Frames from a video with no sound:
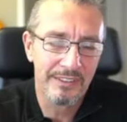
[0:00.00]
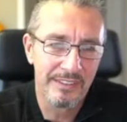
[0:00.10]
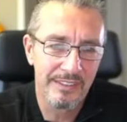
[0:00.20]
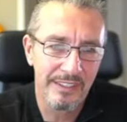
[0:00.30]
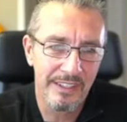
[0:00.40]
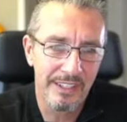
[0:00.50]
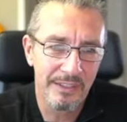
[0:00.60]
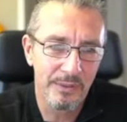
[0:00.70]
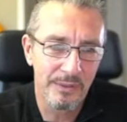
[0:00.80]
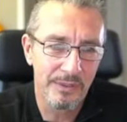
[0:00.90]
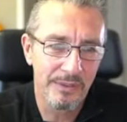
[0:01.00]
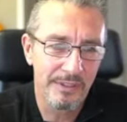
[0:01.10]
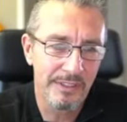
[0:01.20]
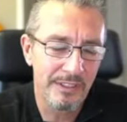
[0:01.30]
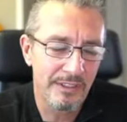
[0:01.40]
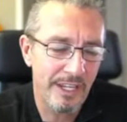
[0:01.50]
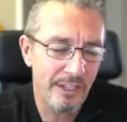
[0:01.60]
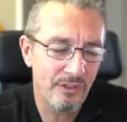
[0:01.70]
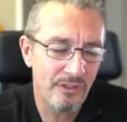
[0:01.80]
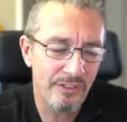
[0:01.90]
and let your
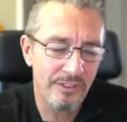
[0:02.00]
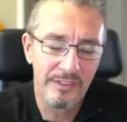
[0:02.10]
attention